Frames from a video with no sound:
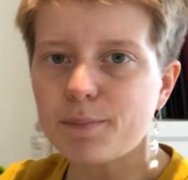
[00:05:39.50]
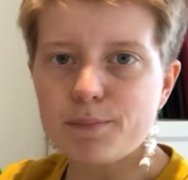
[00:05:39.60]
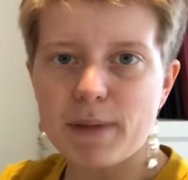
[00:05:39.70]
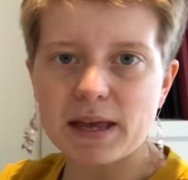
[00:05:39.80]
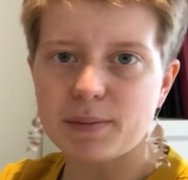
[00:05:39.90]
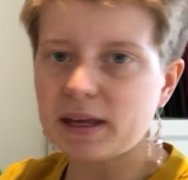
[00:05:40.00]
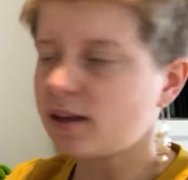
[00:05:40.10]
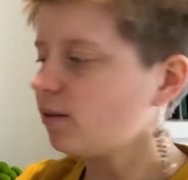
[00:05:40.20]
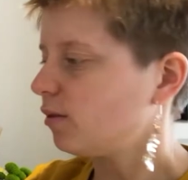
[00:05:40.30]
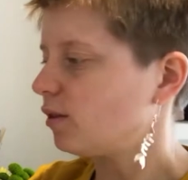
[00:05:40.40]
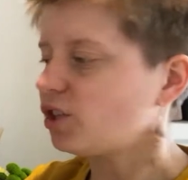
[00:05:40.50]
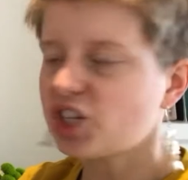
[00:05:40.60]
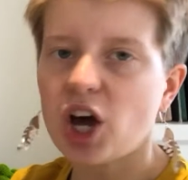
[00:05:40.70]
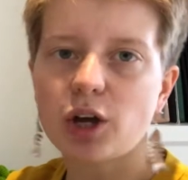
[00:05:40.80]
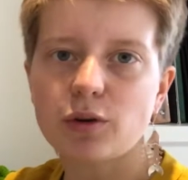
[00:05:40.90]
maybe the
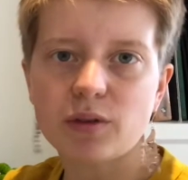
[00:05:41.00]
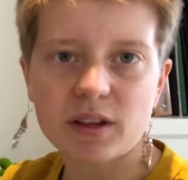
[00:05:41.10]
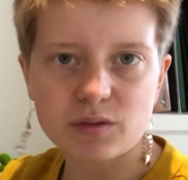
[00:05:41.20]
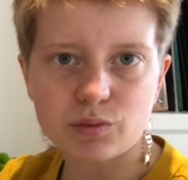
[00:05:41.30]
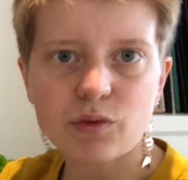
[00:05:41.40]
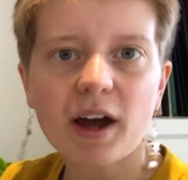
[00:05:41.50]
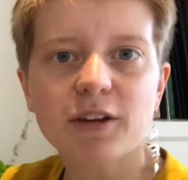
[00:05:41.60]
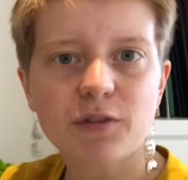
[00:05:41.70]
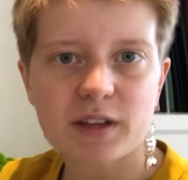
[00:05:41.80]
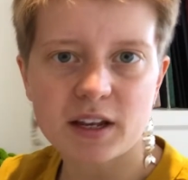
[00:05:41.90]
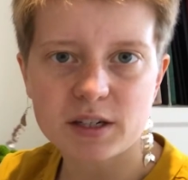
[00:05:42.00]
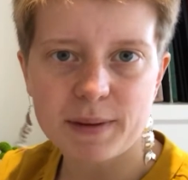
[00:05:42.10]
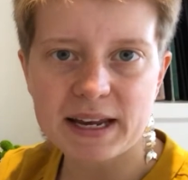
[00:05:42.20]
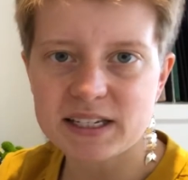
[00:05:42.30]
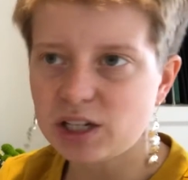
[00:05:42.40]
tone that's right for the
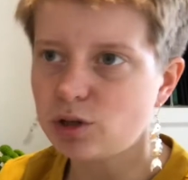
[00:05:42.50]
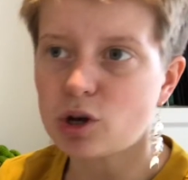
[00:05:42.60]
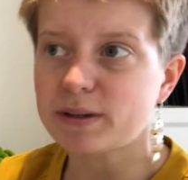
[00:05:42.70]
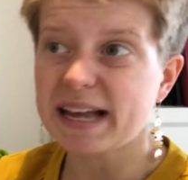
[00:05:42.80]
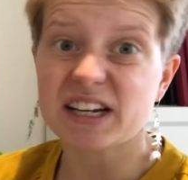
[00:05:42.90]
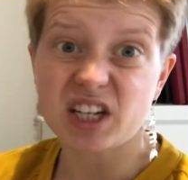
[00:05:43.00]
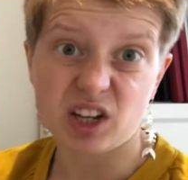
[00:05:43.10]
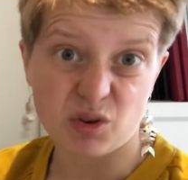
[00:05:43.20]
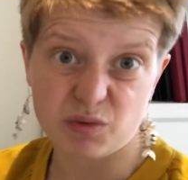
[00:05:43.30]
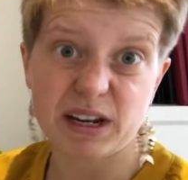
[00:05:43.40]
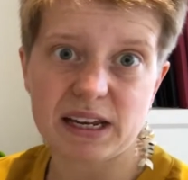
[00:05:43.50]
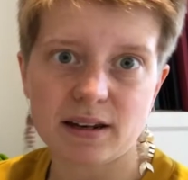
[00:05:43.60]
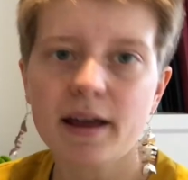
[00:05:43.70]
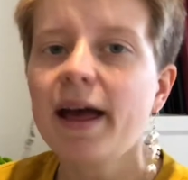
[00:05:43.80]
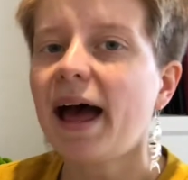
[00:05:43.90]
underpainting, you know it's actually a
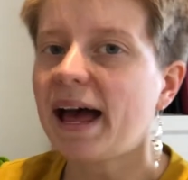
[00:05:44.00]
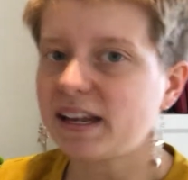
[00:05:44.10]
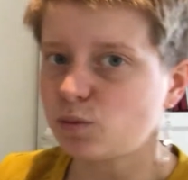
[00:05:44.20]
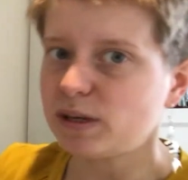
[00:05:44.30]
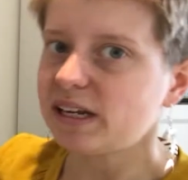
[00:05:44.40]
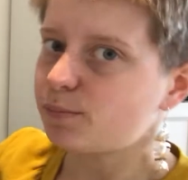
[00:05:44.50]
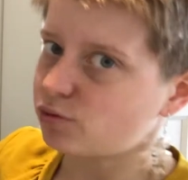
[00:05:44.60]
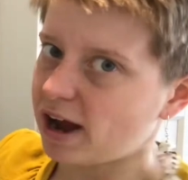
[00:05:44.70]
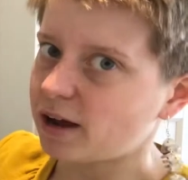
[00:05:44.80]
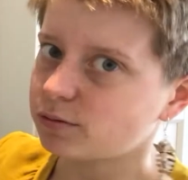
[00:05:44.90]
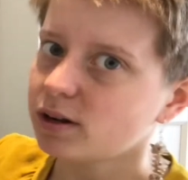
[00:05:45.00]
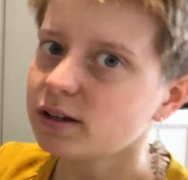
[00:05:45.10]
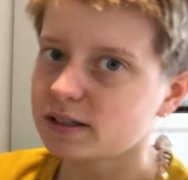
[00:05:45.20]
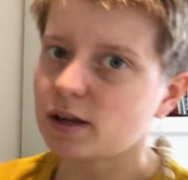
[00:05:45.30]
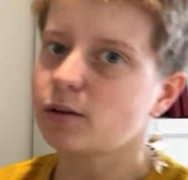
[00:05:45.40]
green, and we need brown.
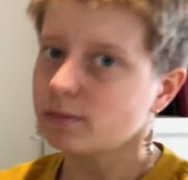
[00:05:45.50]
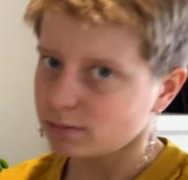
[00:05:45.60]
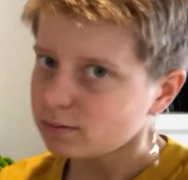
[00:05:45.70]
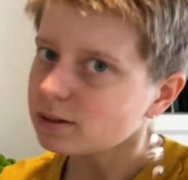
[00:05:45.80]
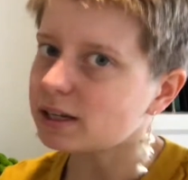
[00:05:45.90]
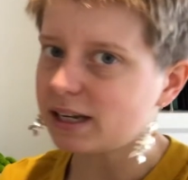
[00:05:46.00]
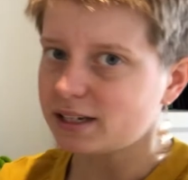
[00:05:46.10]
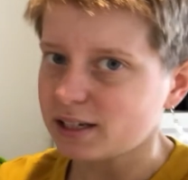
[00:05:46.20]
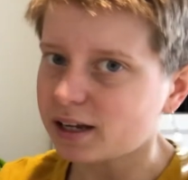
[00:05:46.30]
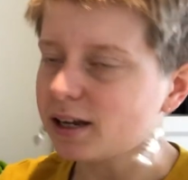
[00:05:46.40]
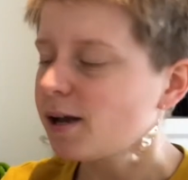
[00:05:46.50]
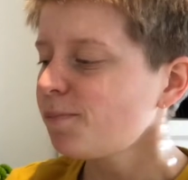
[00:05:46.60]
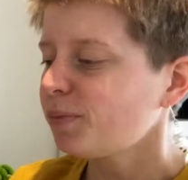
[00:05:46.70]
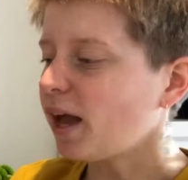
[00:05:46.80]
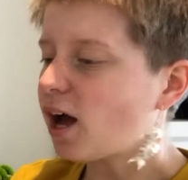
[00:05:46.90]
So you need to
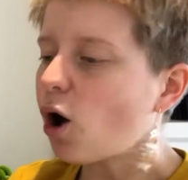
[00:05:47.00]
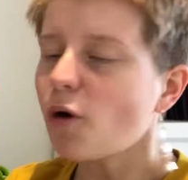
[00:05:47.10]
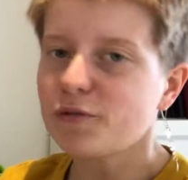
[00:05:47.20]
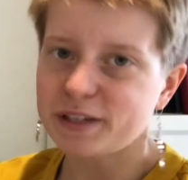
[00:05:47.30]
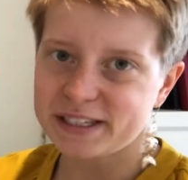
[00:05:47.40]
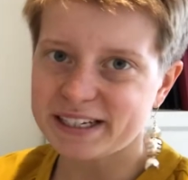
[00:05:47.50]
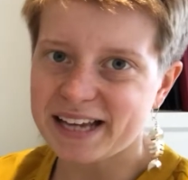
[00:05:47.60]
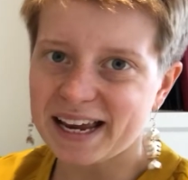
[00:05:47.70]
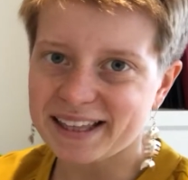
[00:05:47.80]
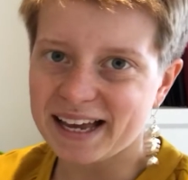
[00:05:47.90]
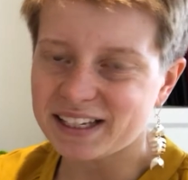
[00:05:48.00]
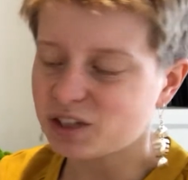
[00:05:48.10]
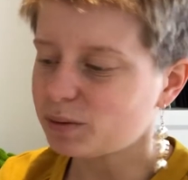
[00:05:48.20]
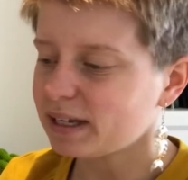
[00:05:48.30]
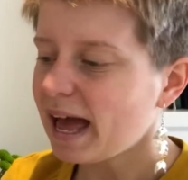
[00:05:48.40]
obviously take that
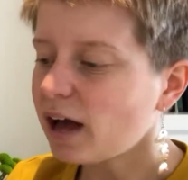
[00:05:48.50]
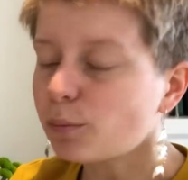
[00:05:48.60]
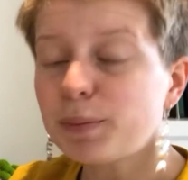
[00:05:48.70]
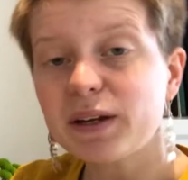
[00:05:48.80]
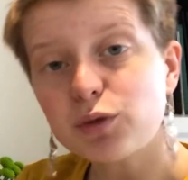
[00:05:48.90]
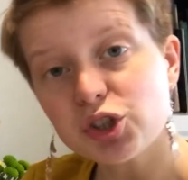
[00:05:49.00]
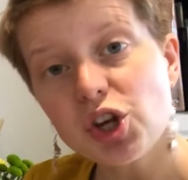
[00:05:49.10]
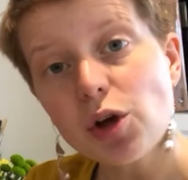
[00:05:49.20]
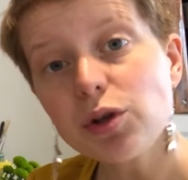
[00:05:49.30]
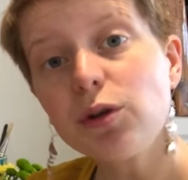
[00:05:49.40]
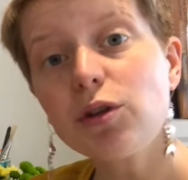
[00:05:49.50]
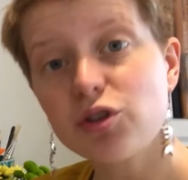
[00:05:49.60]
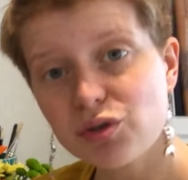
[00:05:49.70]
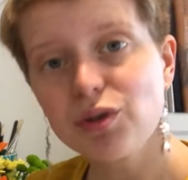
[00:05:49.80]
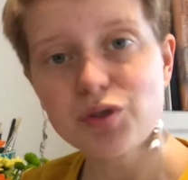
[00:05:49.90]
into account, but it will show you the
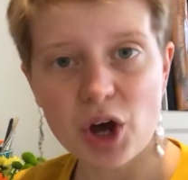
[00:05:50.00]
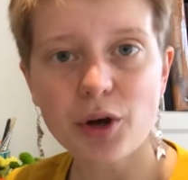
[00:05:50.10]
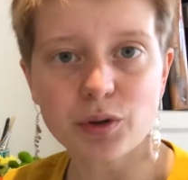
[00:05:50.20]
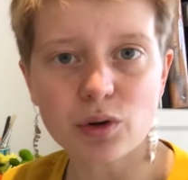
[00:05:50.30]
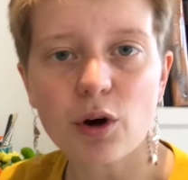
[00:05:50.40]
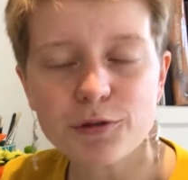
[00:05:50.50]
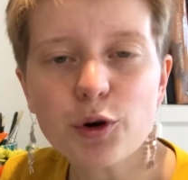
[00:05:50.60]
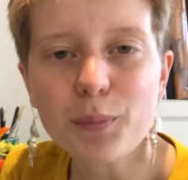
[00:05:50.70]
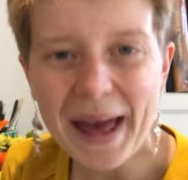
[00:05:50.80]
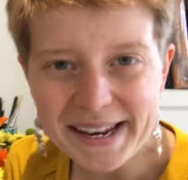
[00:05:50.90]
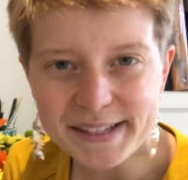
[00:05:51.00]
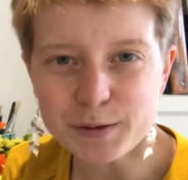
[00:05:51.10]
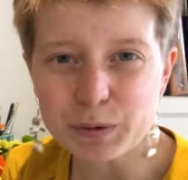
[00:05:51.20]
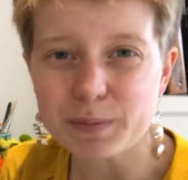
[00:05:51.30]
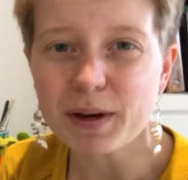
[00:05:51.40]
true tone of your
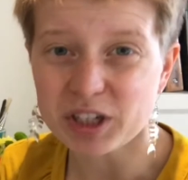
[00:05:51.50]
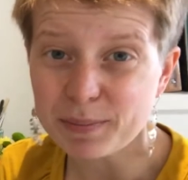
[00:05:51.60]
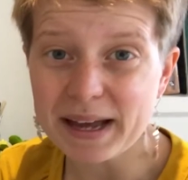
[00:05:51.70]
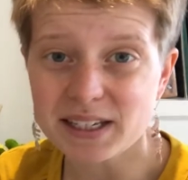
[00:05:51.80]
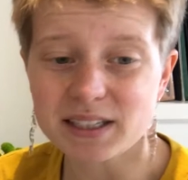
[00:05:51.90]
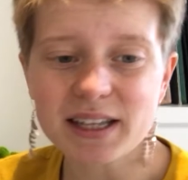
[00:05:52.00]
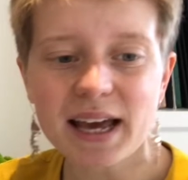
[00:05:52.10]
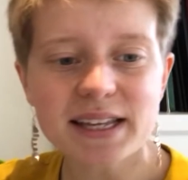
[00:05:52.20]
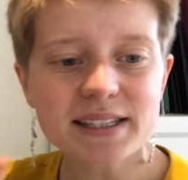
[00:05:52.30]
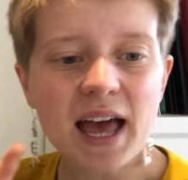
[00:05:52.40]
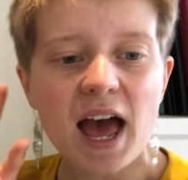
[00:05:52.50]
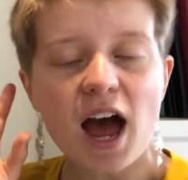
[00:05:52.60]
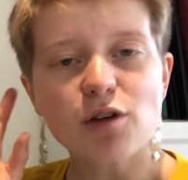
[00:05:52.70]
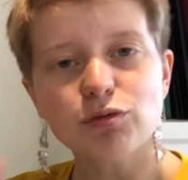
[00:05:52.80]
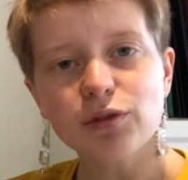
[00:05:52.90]
pencils much better. So that is
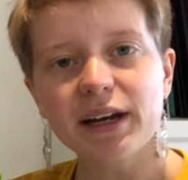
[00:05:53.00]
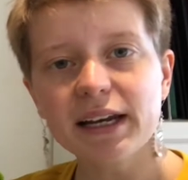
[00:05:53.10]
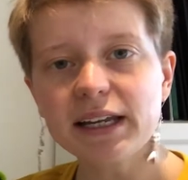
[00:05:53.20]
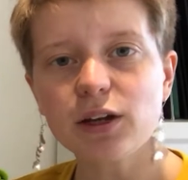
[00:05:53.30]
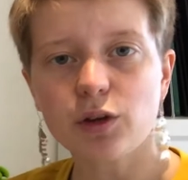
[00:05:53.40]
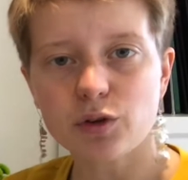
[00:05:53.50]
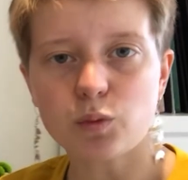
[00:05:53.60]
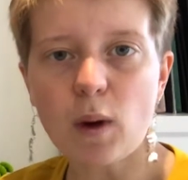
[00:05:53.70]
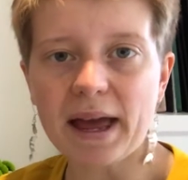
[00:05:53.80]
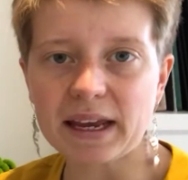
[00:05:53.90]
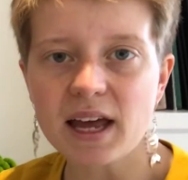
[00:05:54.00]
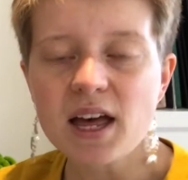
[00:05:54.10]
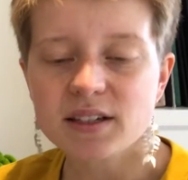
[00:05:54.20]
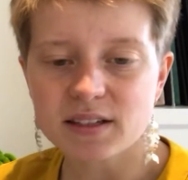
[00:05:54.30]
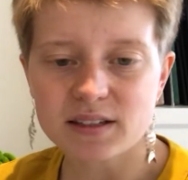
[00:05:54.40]
a really good way
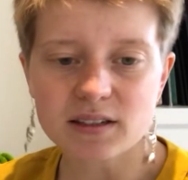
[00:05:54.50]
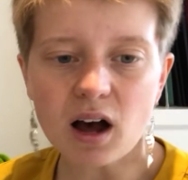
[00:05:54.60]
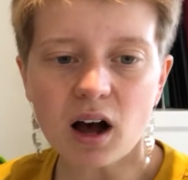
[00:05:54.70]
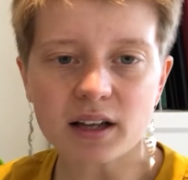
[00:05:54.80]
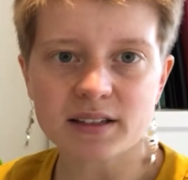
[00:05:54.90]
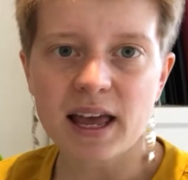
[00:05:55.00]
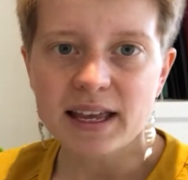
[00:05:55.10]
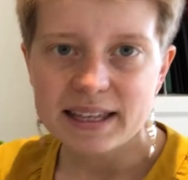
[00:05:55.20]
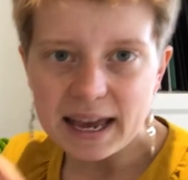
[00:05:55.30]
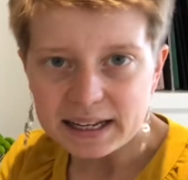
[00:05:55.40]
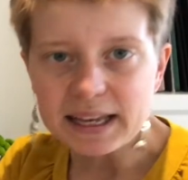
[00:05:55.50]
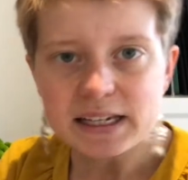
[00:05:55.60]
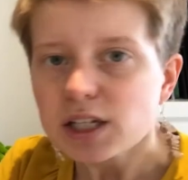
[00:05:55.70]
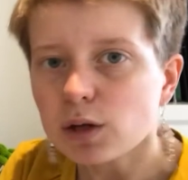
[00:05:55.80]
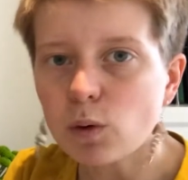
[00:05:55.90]
to start getting
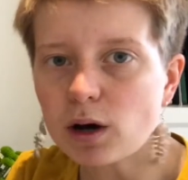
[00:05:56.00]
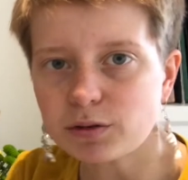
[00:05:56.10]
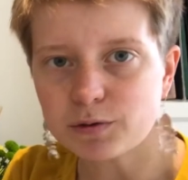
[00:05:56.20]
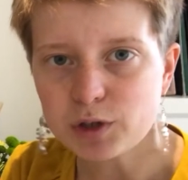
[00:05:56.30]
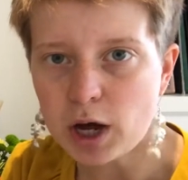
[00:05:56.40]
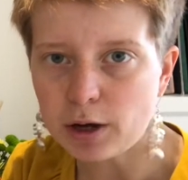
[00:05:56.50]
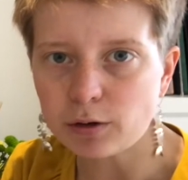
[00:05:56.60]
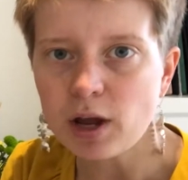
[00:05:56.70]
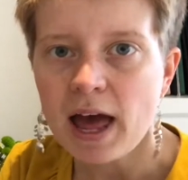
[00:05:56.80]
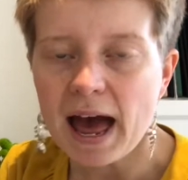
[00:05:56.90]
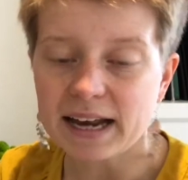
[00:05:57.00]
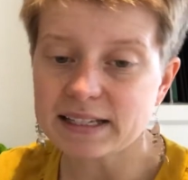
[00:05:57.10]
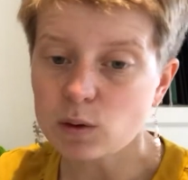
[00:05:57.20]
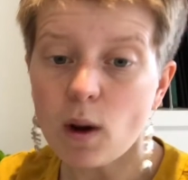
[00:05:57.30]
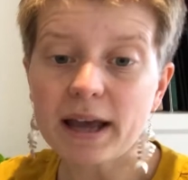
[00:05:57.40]
into the world of tone, and
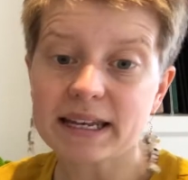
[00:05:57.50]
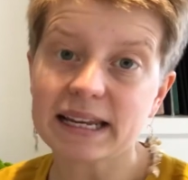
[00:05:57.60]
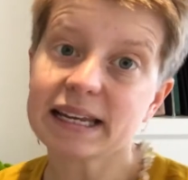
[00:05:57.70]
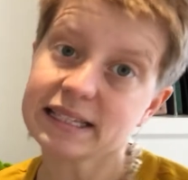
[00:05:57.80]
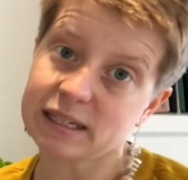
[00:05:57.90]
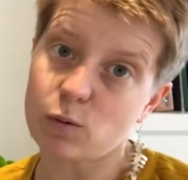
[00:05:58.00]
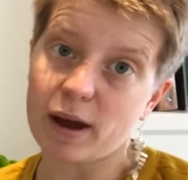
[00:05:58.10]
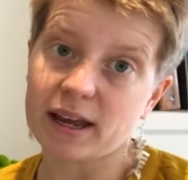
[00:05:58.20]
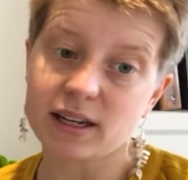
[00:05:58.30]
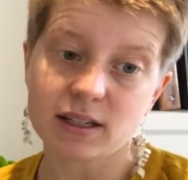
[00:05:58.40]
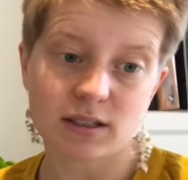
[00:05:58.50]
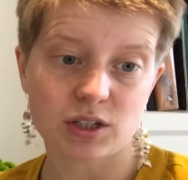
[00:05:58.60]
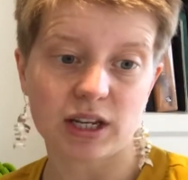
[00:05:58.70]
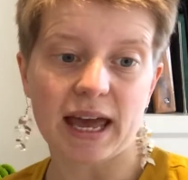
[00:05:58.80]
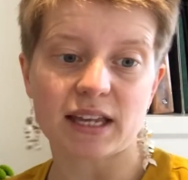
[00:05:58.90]
it's quite an easy way
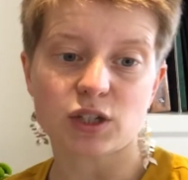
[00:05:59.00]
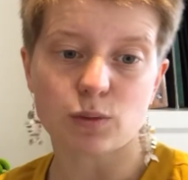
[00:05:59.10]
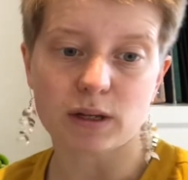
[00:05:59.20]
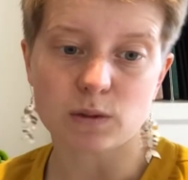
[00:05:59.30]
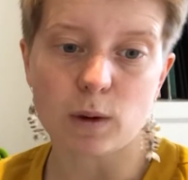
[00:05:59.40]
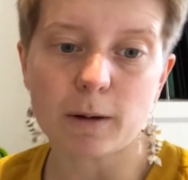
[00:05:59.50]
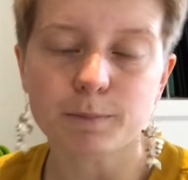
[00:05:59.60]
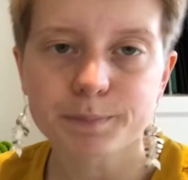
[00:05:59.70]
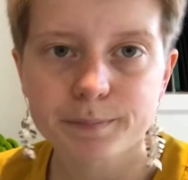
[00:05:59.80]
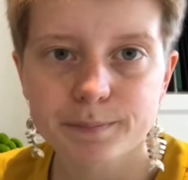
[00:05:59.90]
to get into it as well.